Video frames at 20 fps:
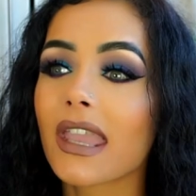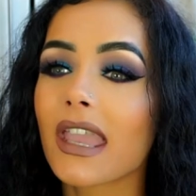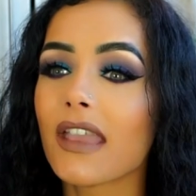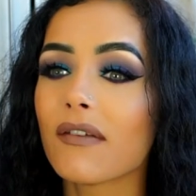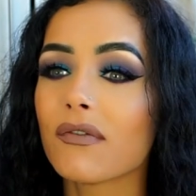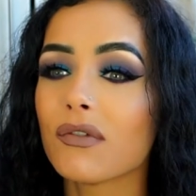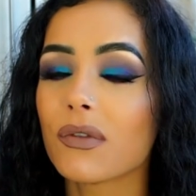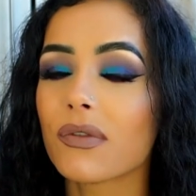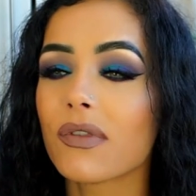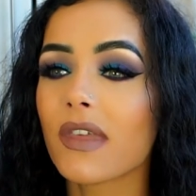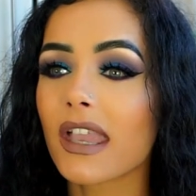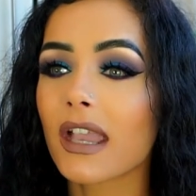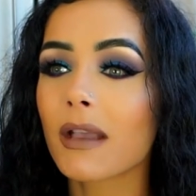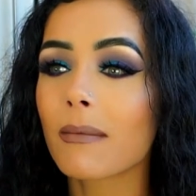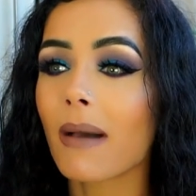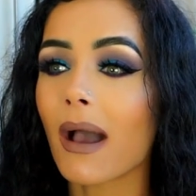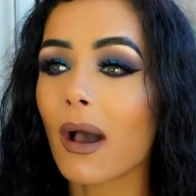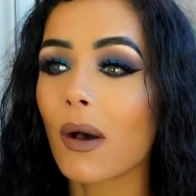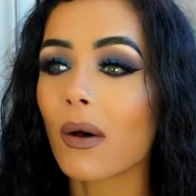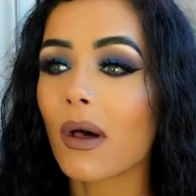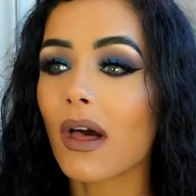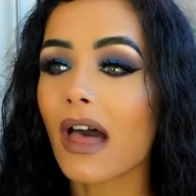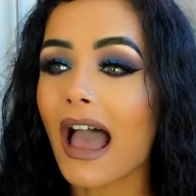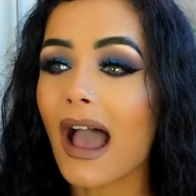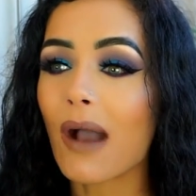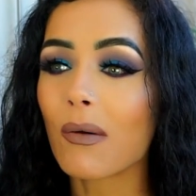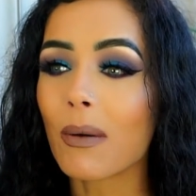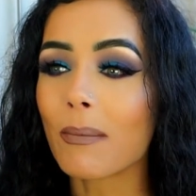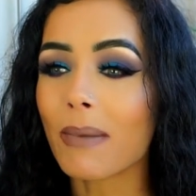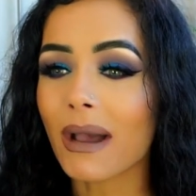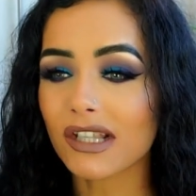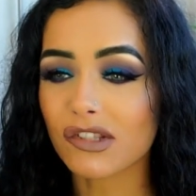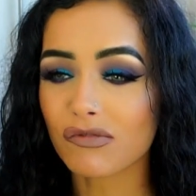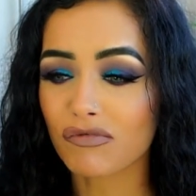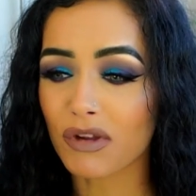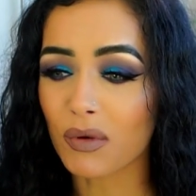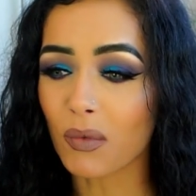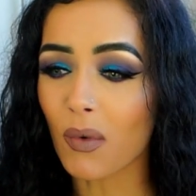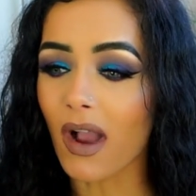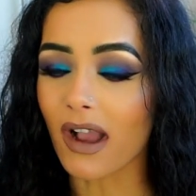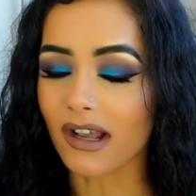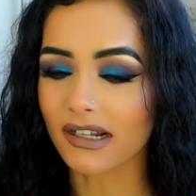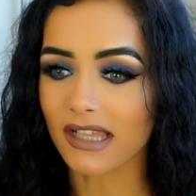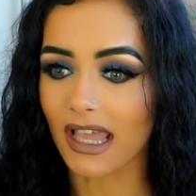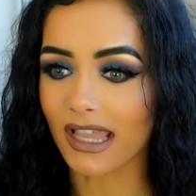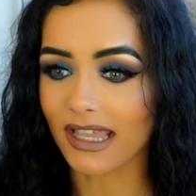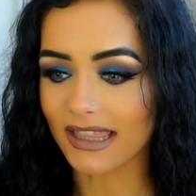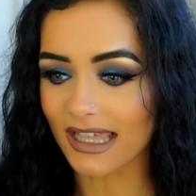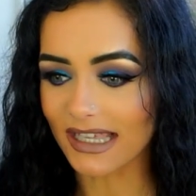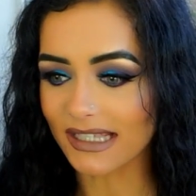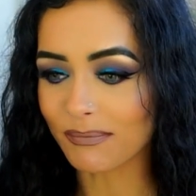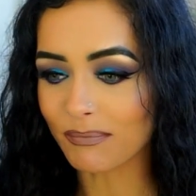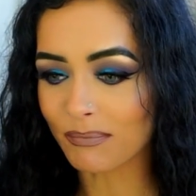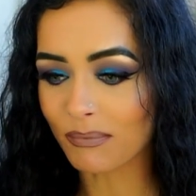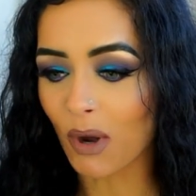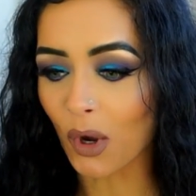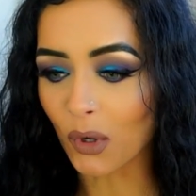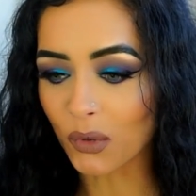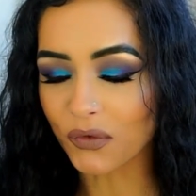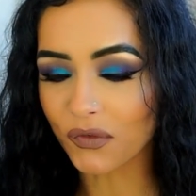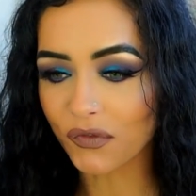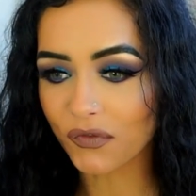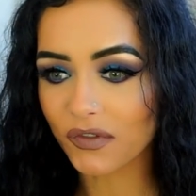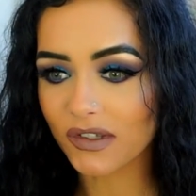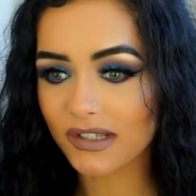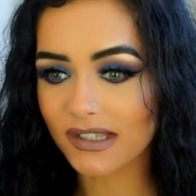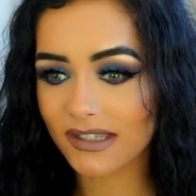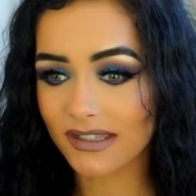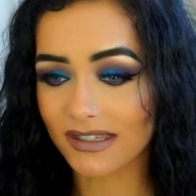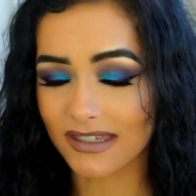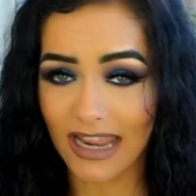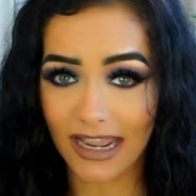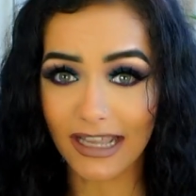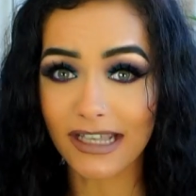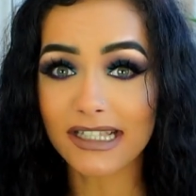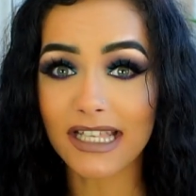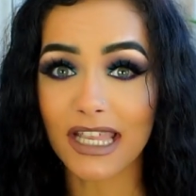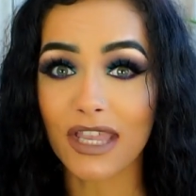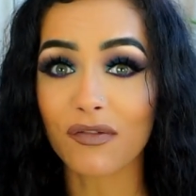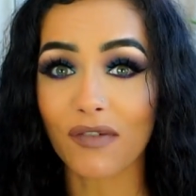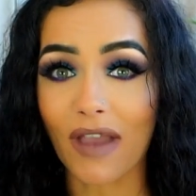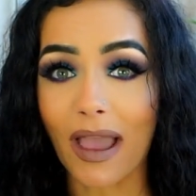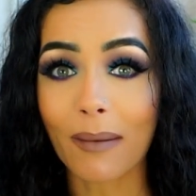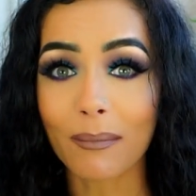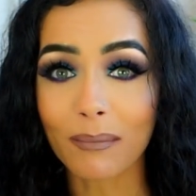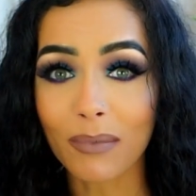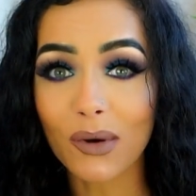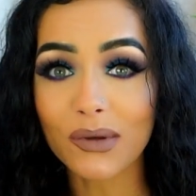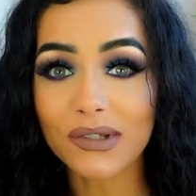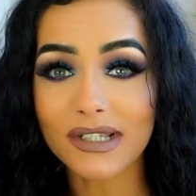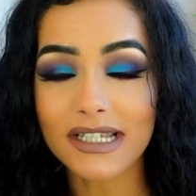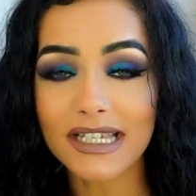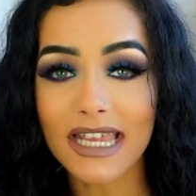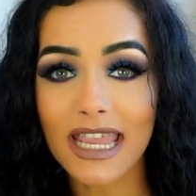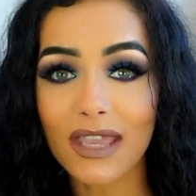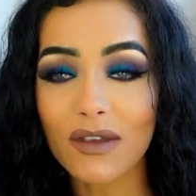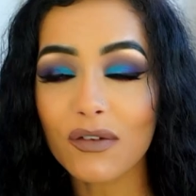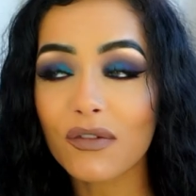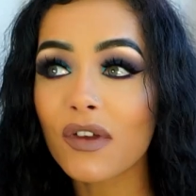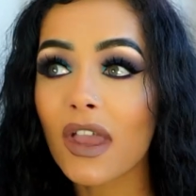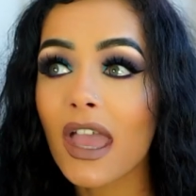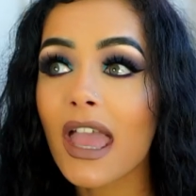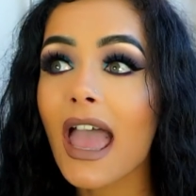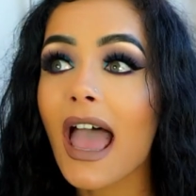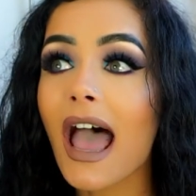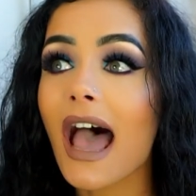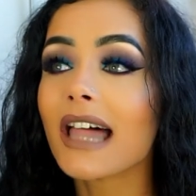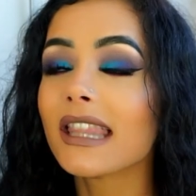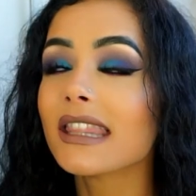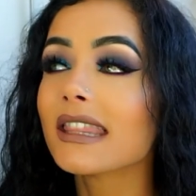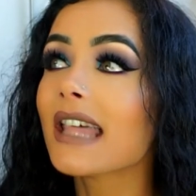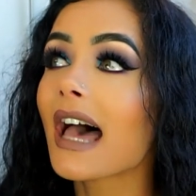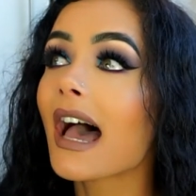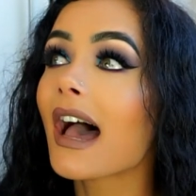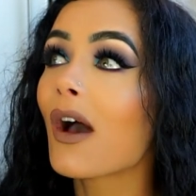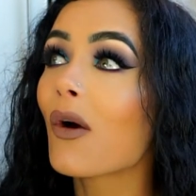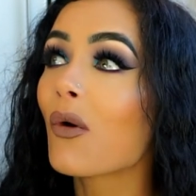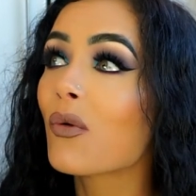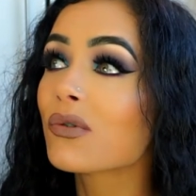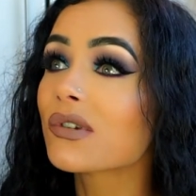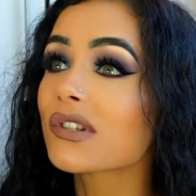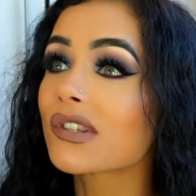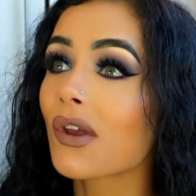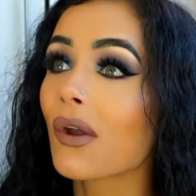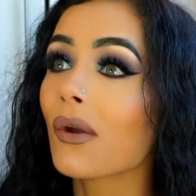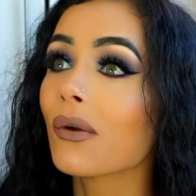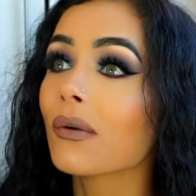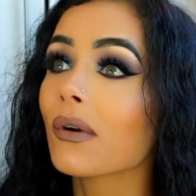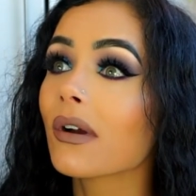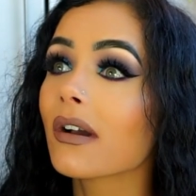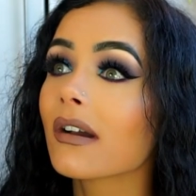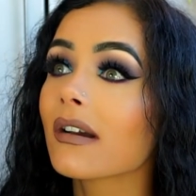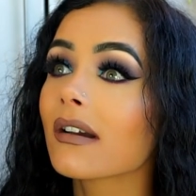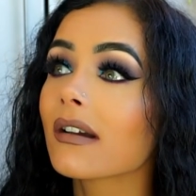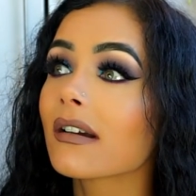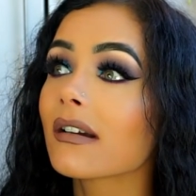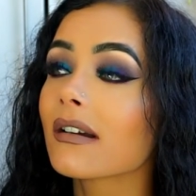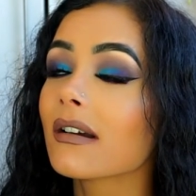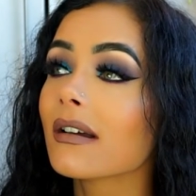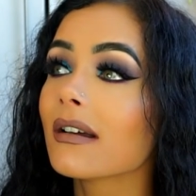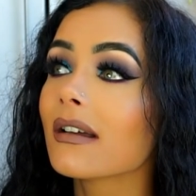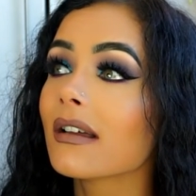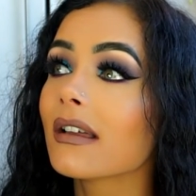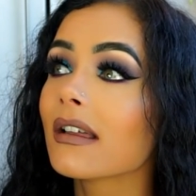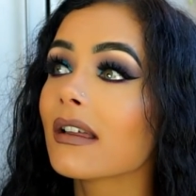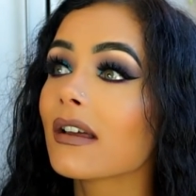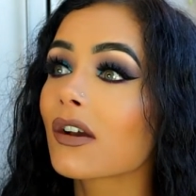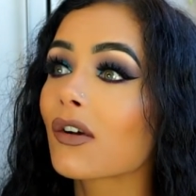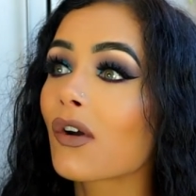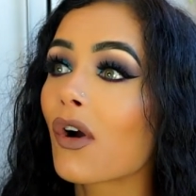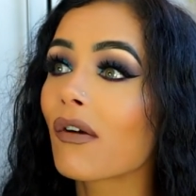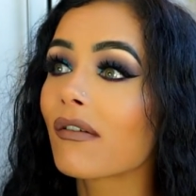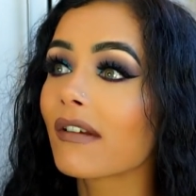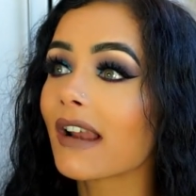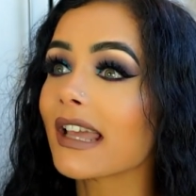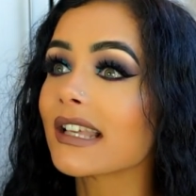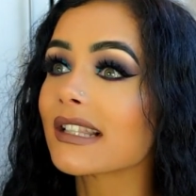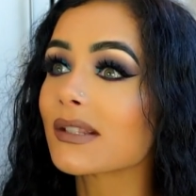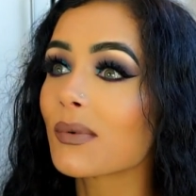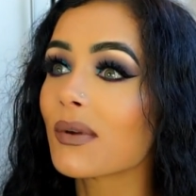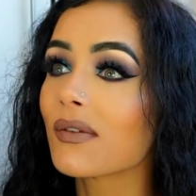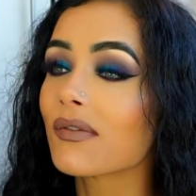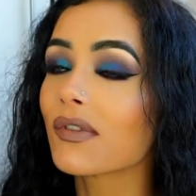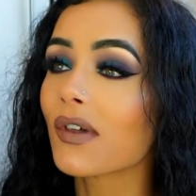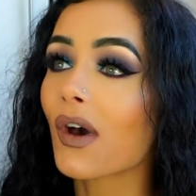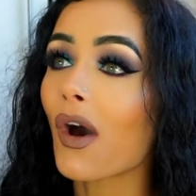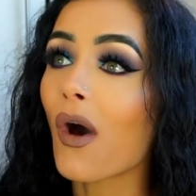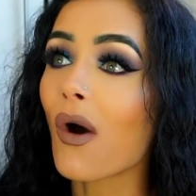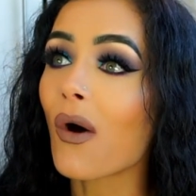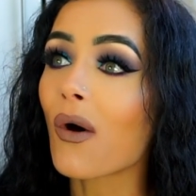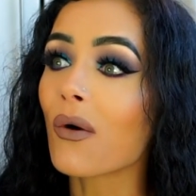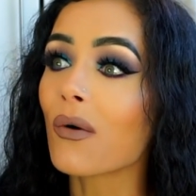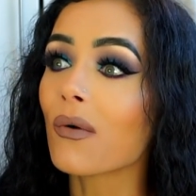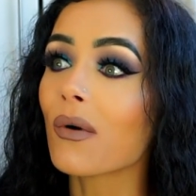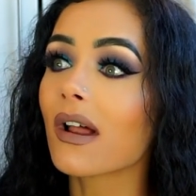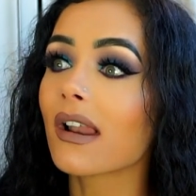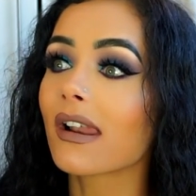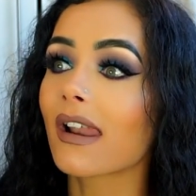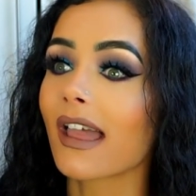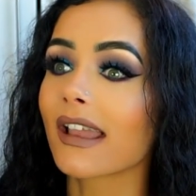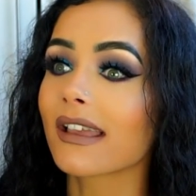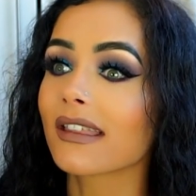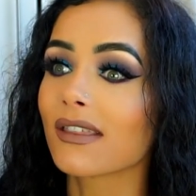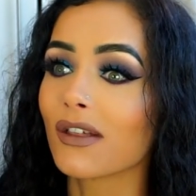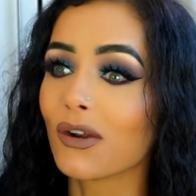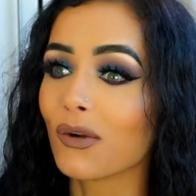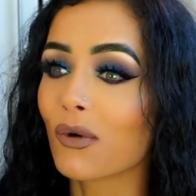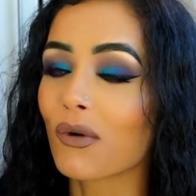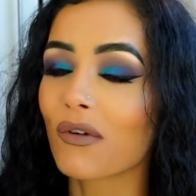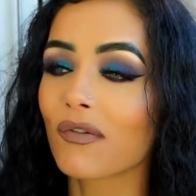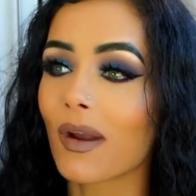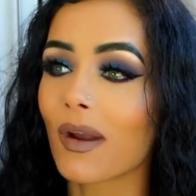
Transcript: if you think about how a battery works, like there's both negative and positive, and that also correlates with the whole, like the law of